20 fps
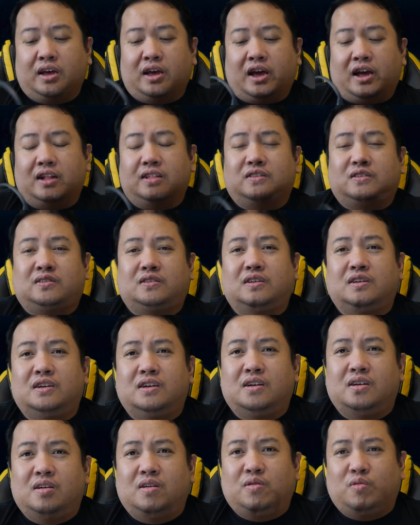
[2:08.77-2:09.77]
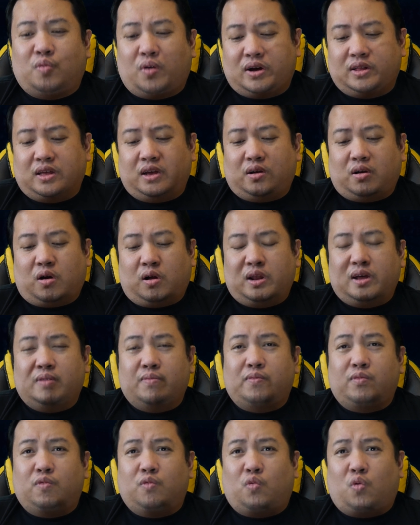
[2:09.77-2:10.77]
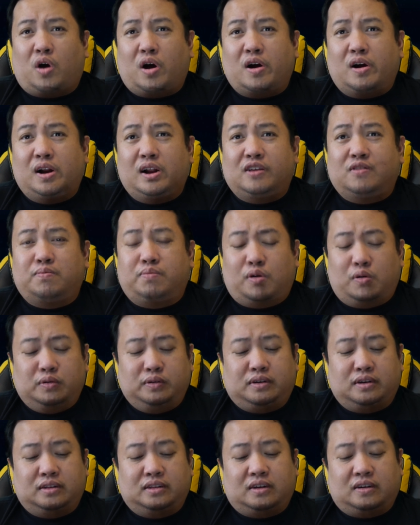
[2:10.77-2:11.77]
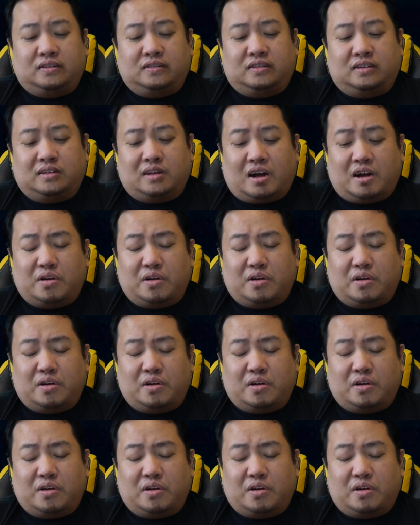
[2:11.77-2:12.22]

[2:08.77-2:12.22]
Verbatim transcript: Hence, why they call it wireless bone conduction.